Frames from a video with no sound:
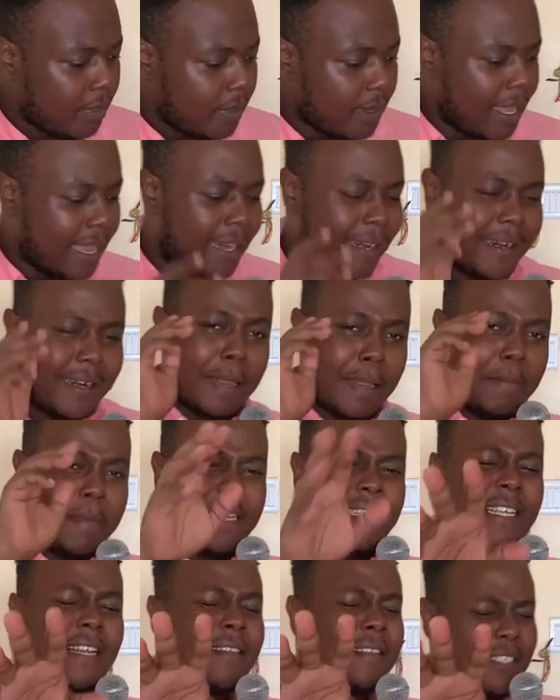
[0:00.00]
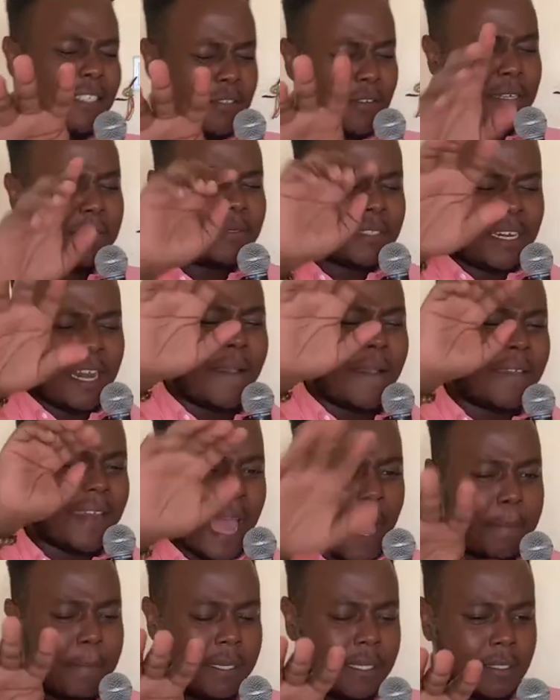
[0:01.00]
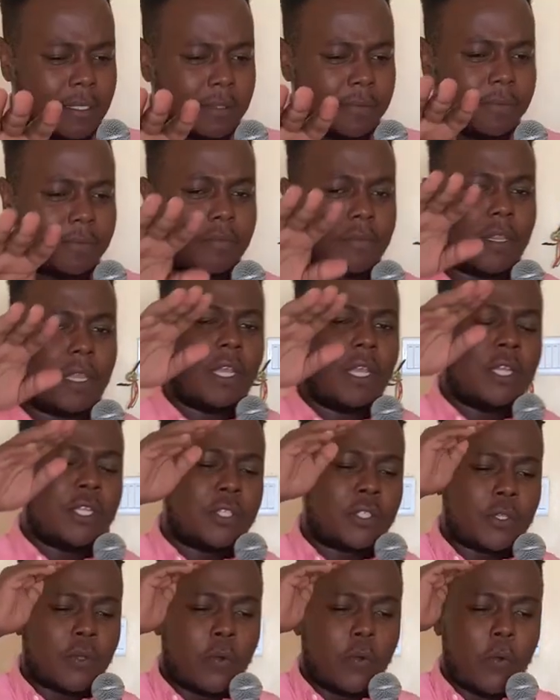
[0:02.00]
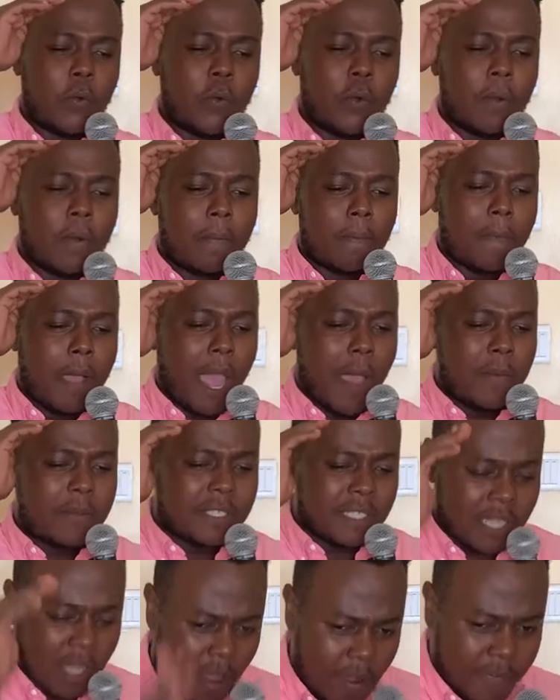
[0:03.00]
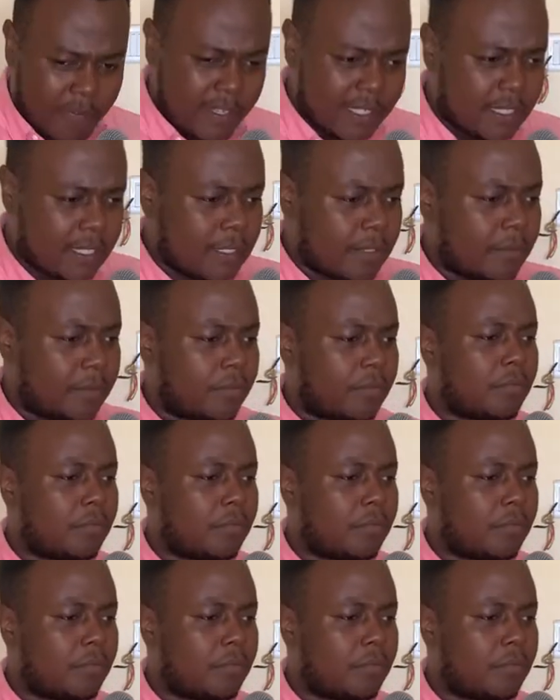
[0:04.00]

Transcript: And let me tell you this, so let me tell you how it happened. So I was in the office,